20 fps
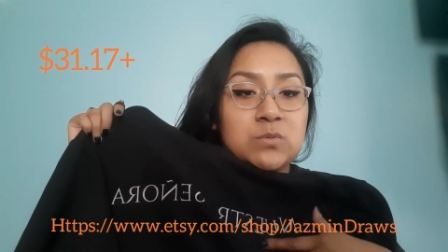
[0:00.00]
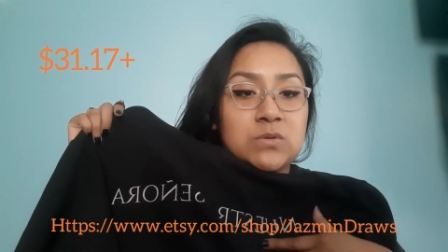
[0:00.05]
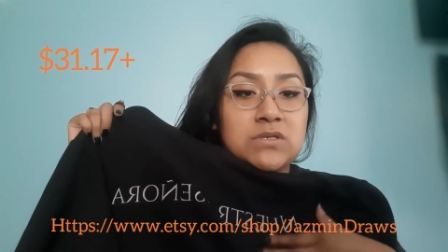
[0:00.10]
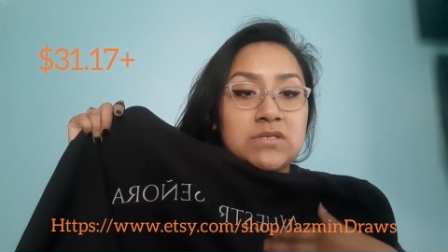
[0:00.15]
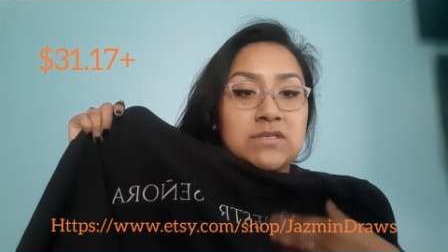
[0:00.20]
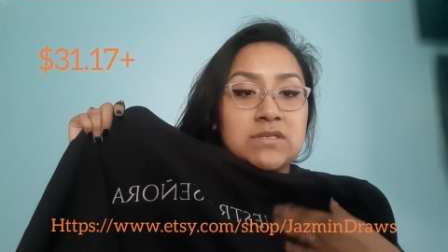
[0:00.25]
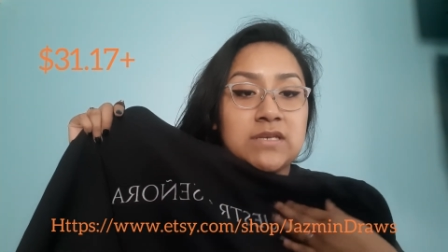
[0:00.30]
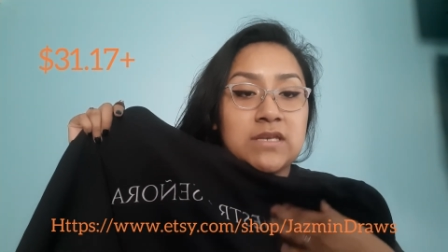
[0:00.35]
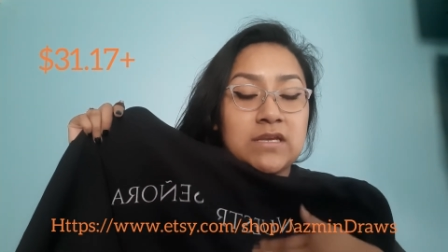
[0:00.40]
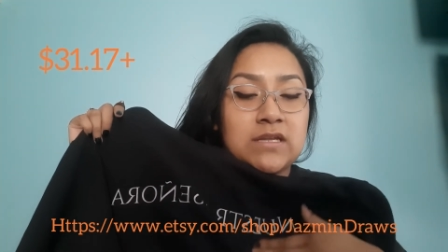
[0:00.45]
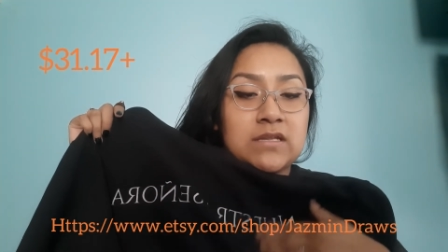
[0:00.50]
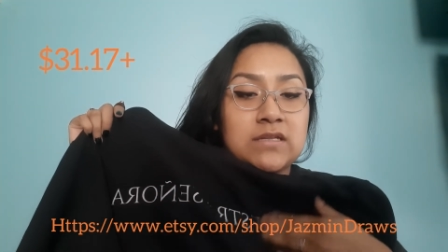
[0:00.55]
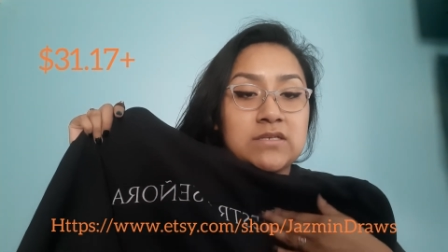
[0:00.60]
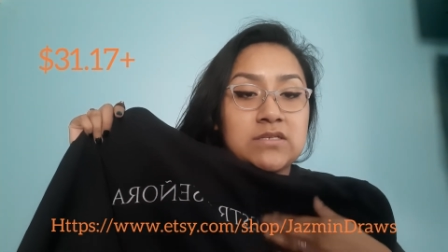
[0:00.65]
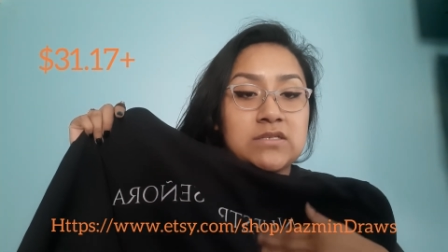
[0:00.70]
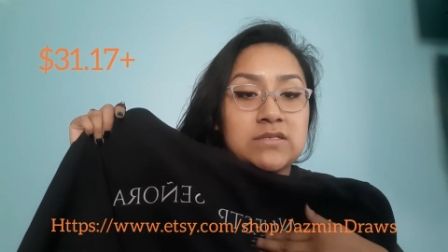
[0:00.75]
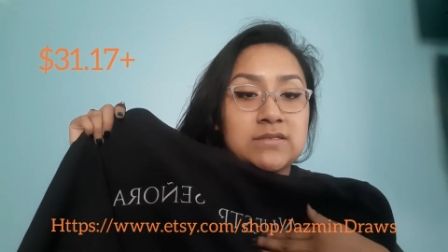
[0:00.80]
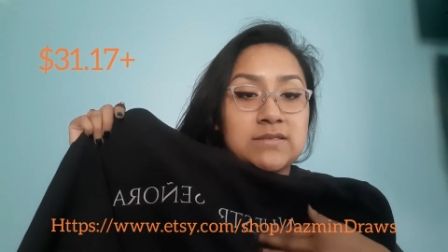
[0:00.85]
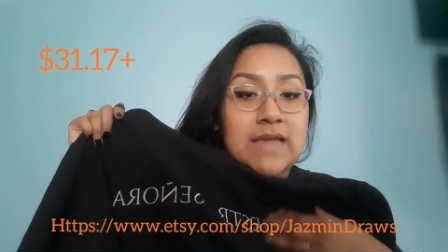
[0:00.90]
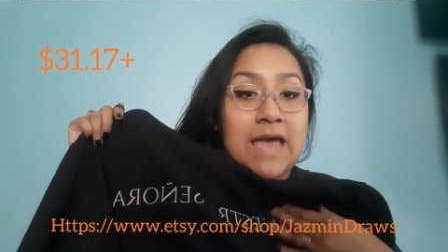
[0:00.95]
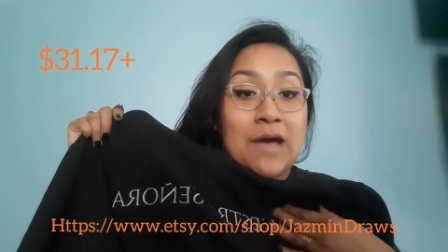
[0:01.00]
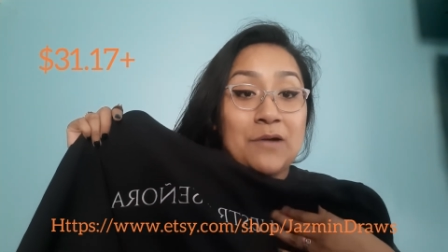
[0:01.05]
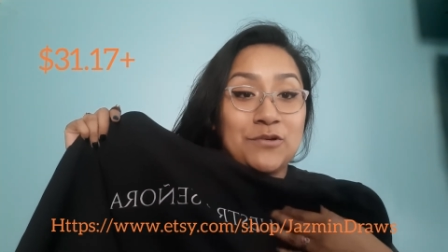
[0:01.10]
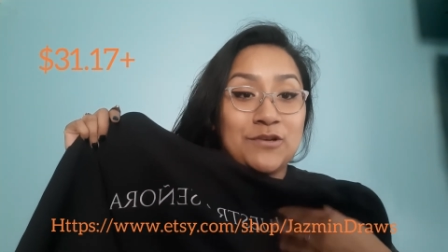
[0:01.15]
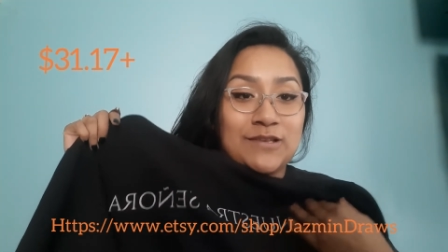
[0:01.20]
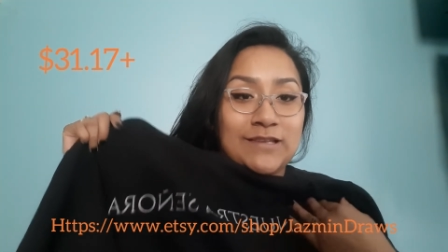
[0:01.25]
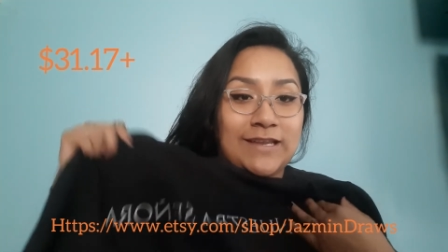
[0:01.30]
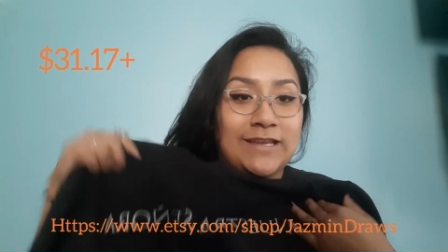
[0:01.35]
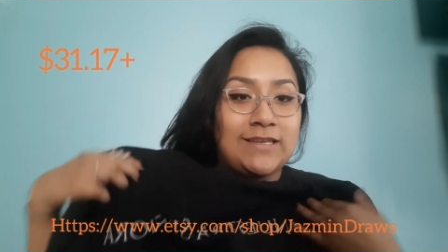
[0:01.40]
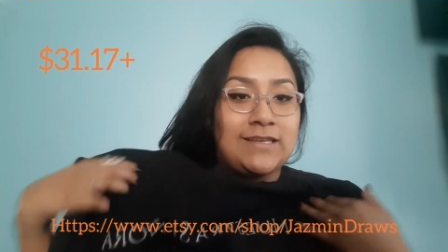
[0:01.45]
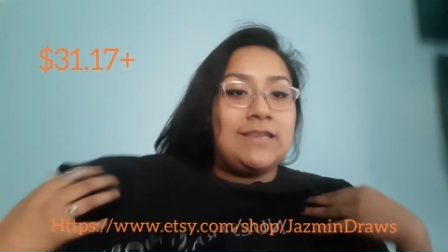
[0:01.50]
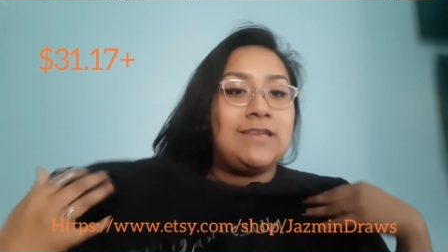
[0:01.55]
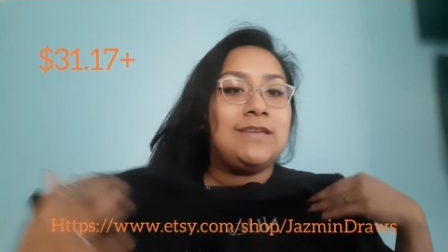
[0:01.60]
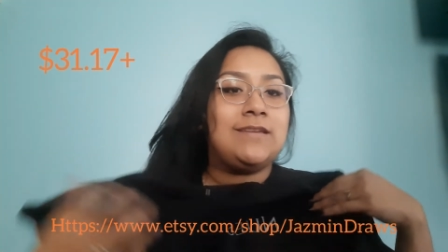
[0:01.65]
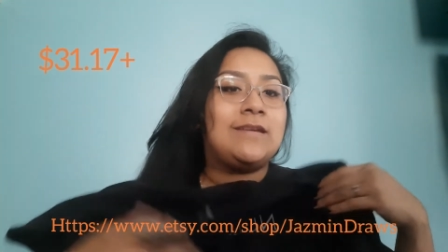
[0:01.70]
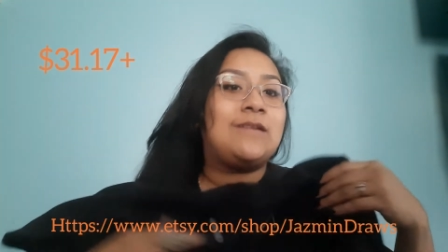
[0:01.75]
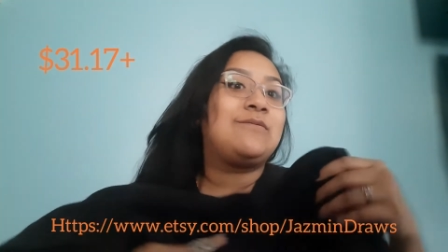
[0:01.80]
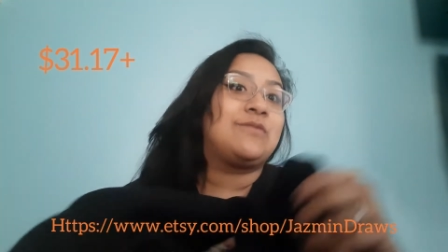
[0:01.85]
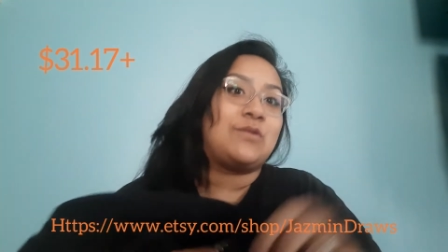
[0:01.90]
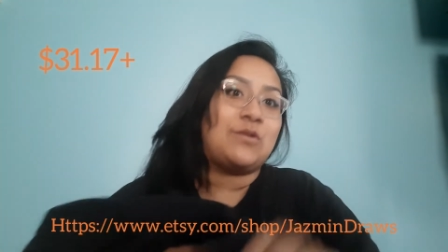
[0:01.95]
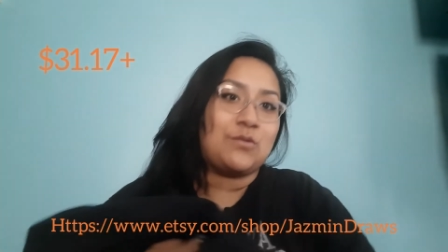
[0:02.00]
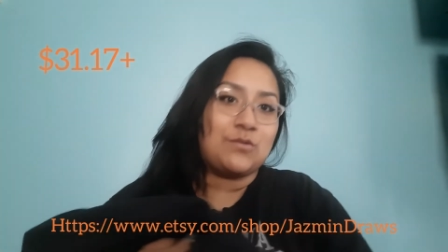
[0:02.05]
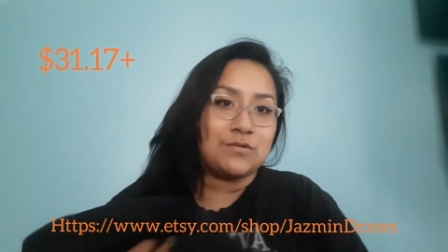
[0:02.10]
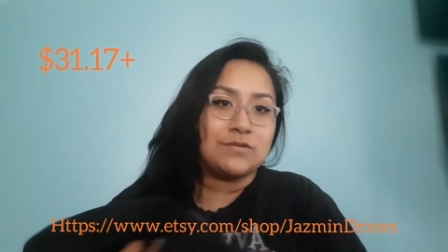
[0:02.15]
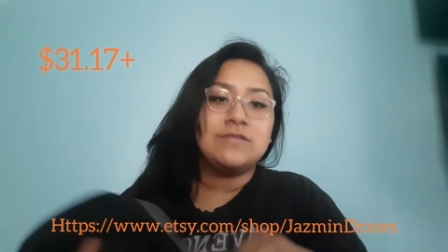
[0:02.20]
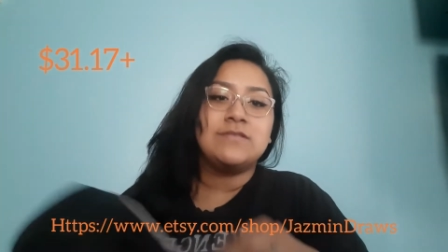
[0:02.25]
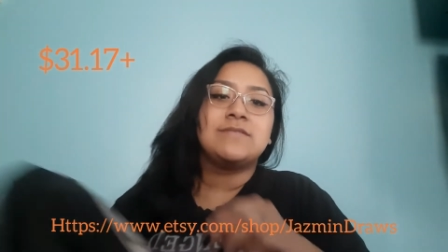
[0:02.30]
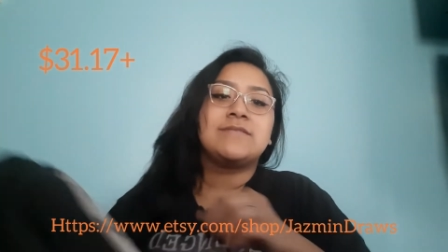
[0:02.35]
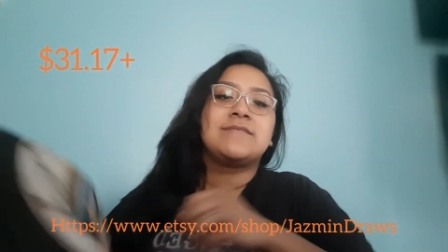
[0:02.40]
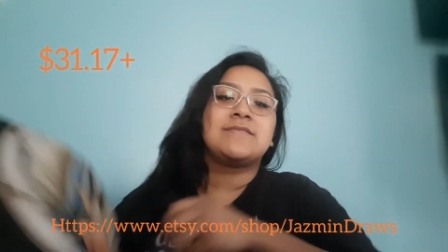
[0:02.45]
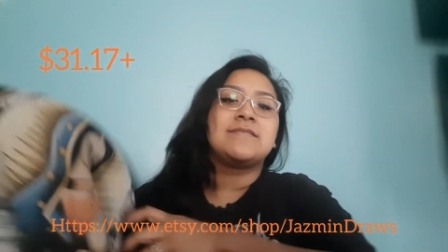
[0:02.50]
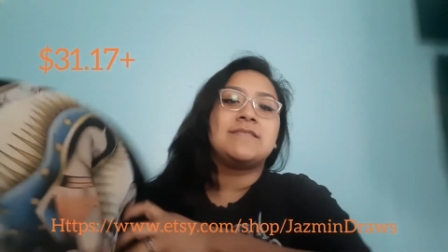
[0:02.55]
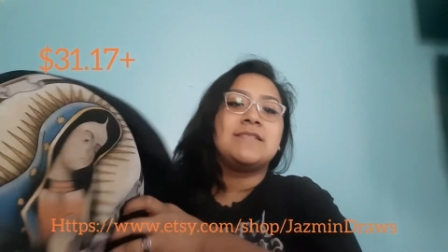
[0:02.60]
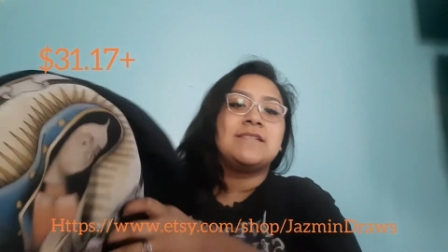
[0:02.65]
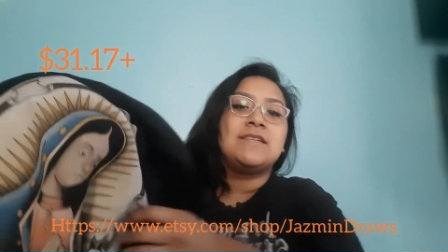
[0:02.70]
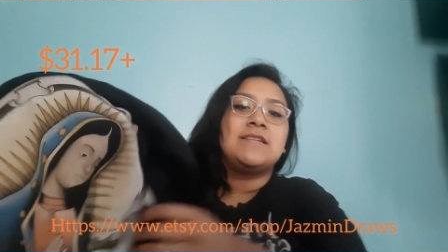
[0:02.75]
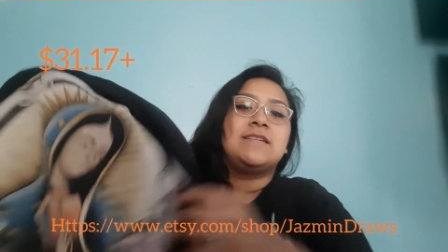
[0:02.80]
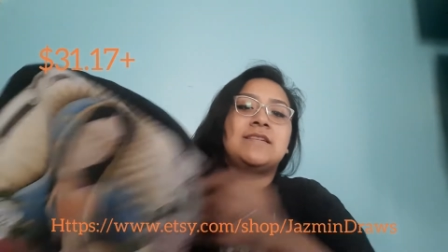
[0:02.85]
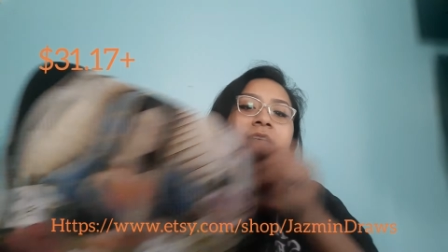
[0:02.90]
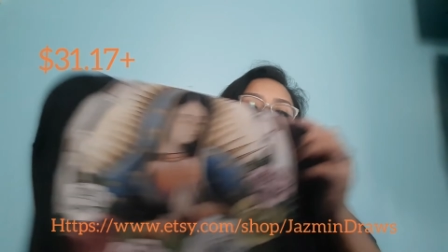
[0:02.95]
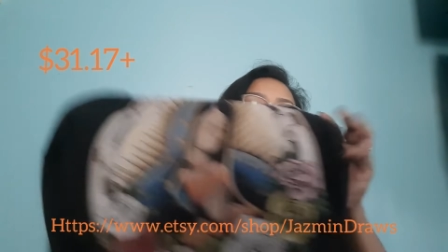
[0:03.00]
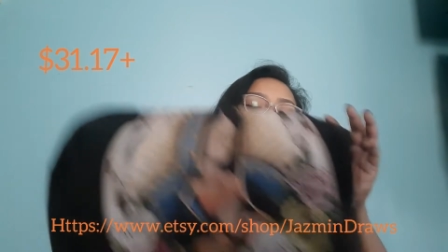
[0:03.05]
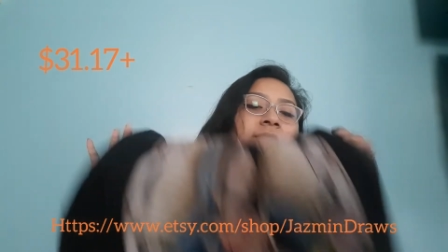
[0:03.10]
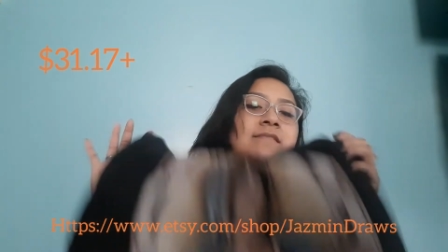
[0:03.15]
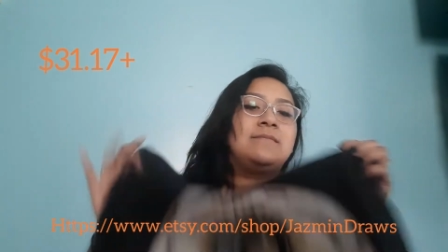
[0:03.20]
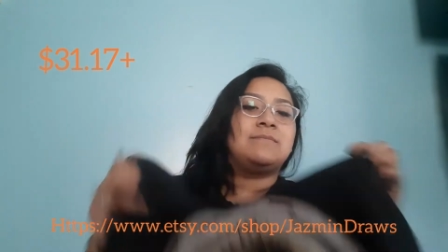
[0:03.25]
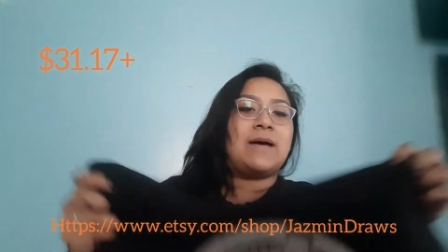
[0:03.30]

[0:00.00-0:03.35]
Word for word: which in English is Our Lady, of course. And the